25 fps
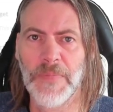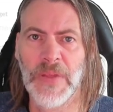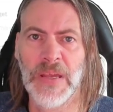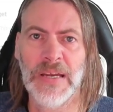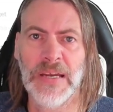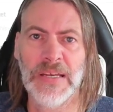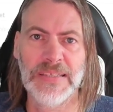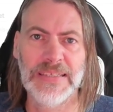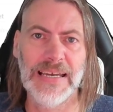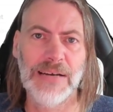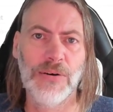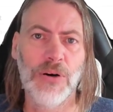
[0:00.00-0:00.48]

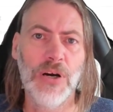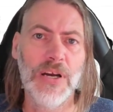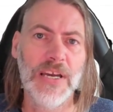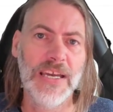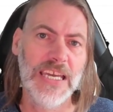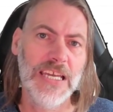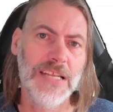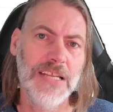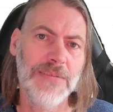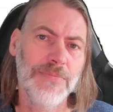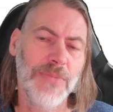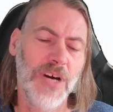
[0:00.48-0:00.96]
Now,
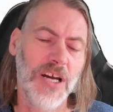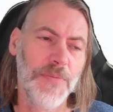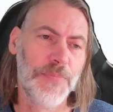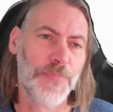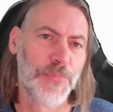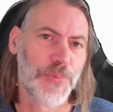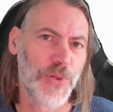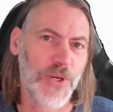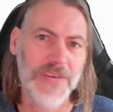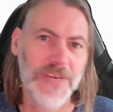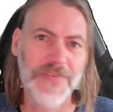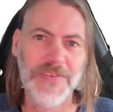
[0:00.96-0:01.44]
in my
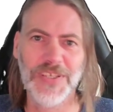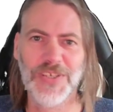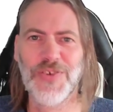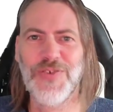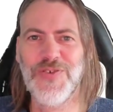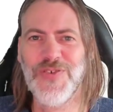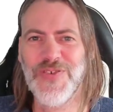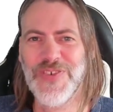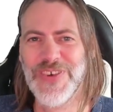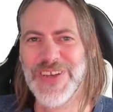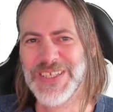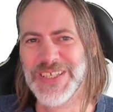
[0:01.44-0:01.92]
previous
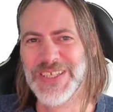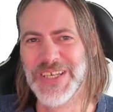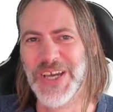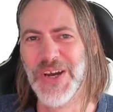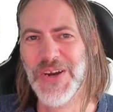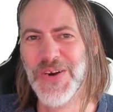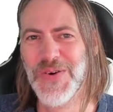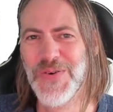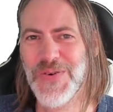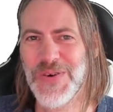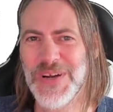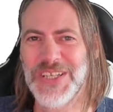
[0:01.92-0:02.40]

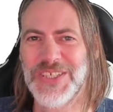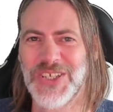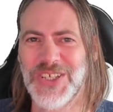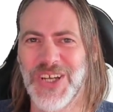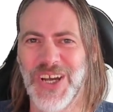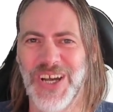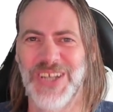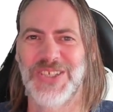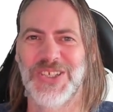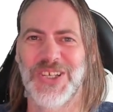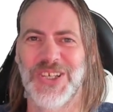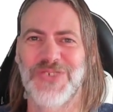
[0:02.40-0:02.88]
video, which
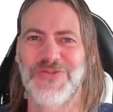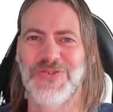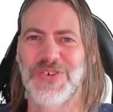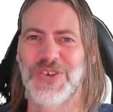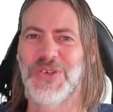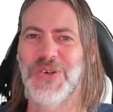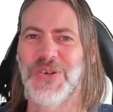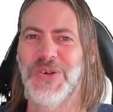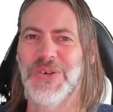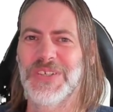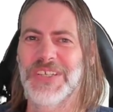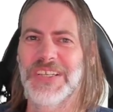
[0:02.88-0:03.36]
I just
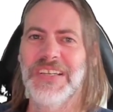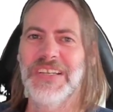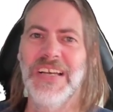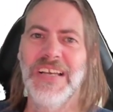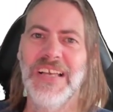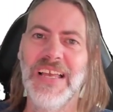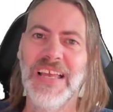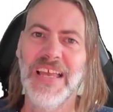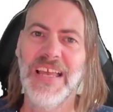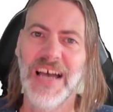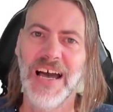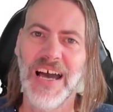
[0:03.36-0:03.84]
recorded,
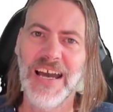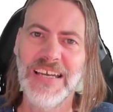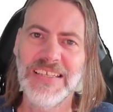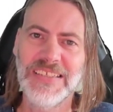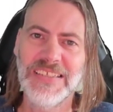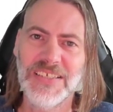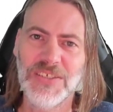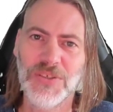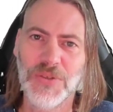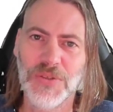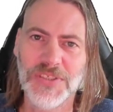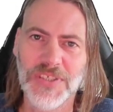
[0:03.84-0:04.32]
I
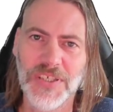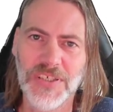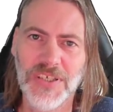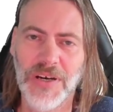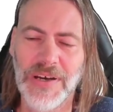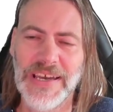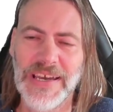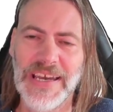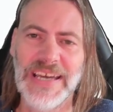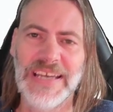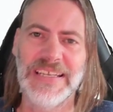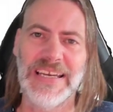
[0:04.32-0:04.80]
did also go
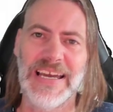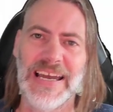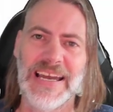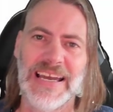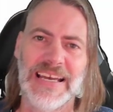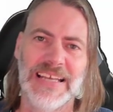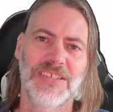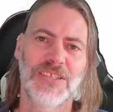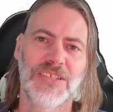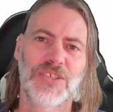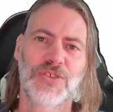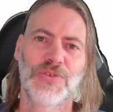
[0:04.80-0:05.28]
ahead
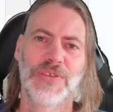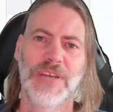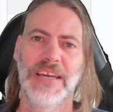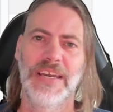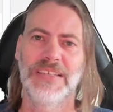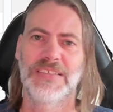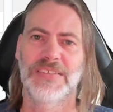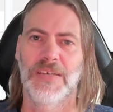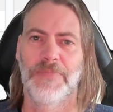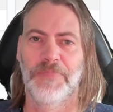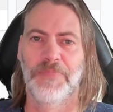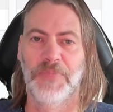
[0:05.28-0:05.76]
and
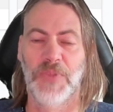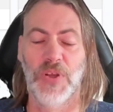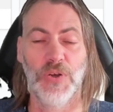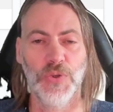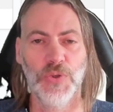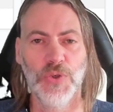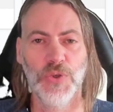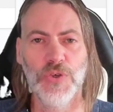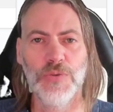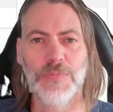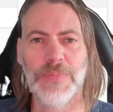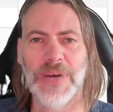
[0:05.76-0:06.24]
create a
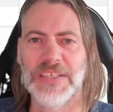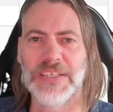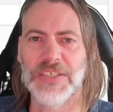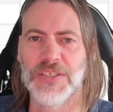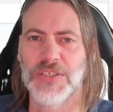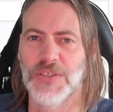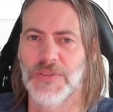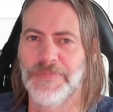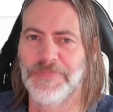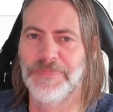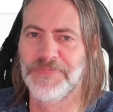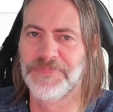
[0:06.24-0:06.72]
new
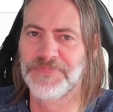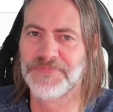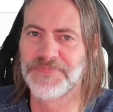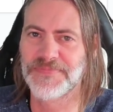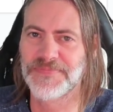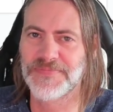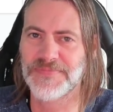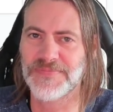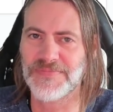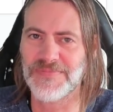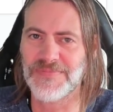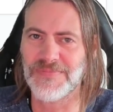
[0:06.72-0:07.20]
menu.
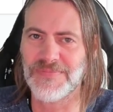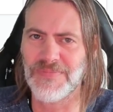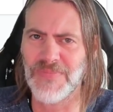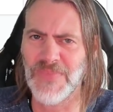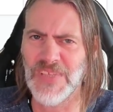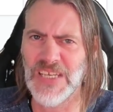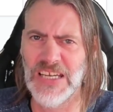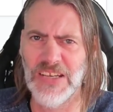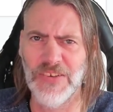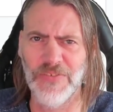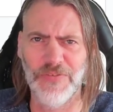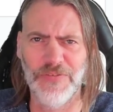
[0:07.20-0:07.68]

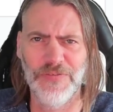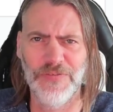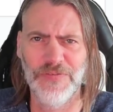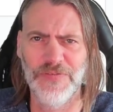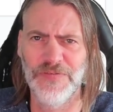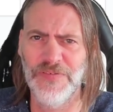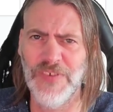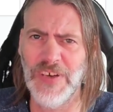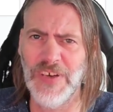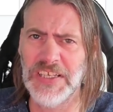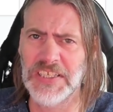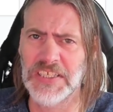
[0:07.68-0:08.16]
And
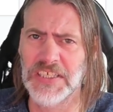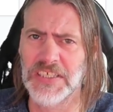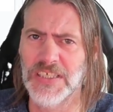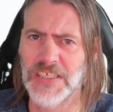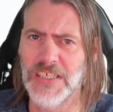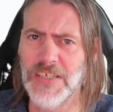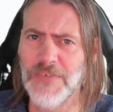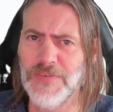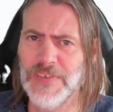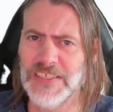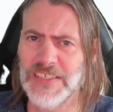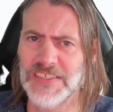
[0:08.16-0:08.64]
funny
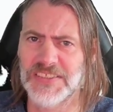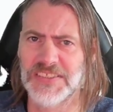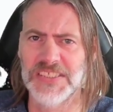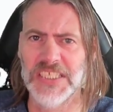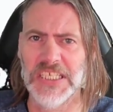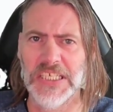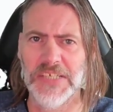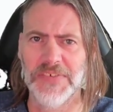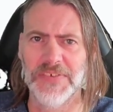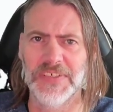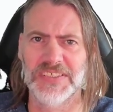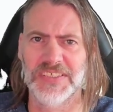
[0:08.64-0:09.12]
enough, let's
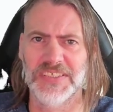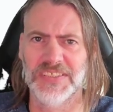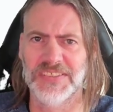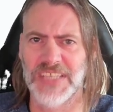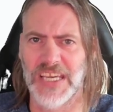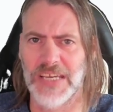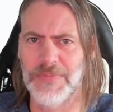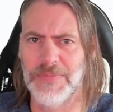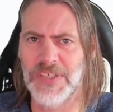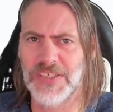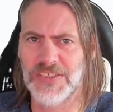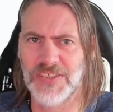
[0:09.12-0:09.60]
see if it's the
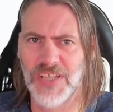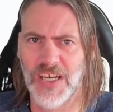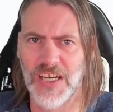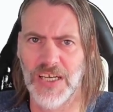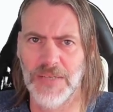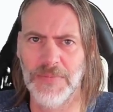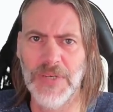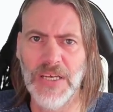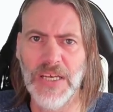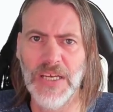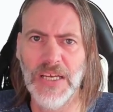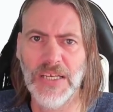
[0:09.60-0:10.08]
same this
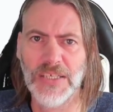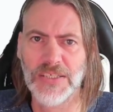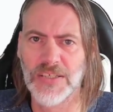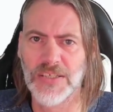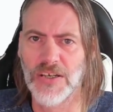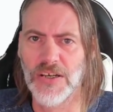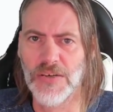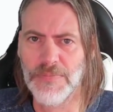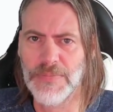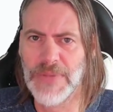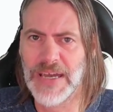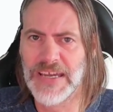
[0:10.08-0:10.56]
time.
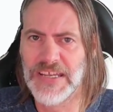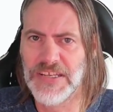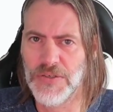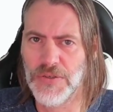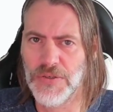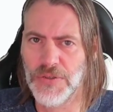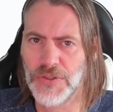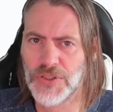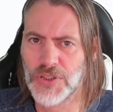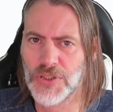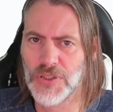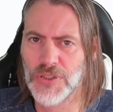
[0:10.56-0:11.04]
So
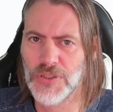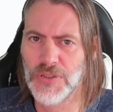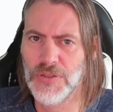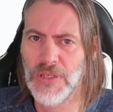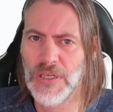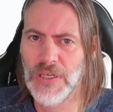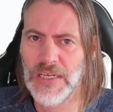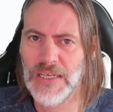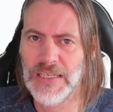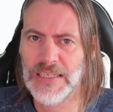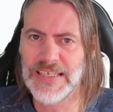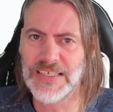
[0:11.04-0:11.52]
menu 2,
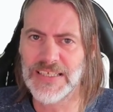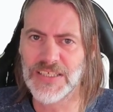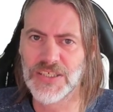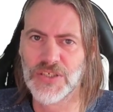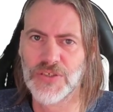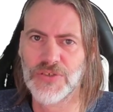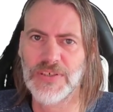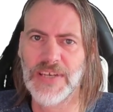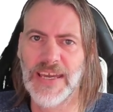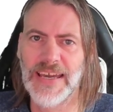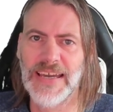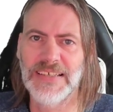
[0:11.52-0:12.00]
let's
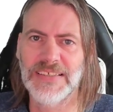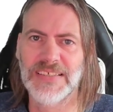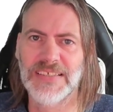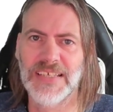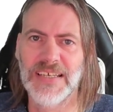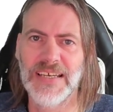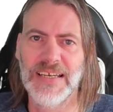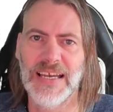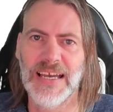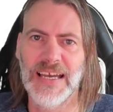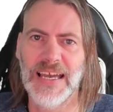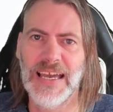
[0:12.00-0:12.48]
create,
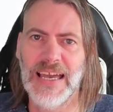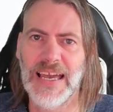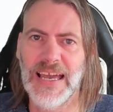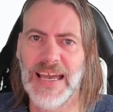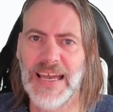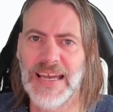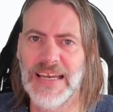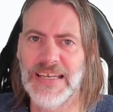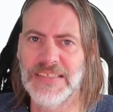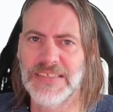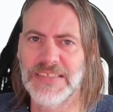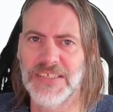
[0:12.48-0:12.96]

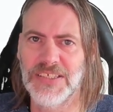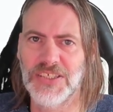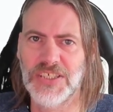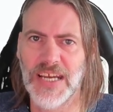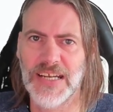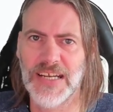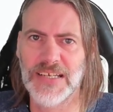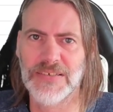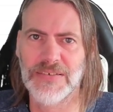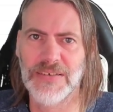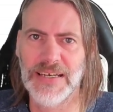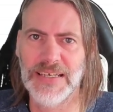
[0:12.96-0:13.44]
and it
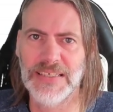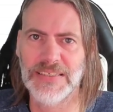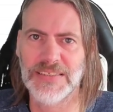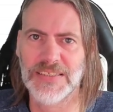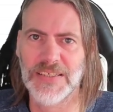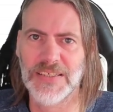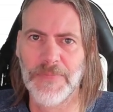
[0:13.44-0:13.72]
generates.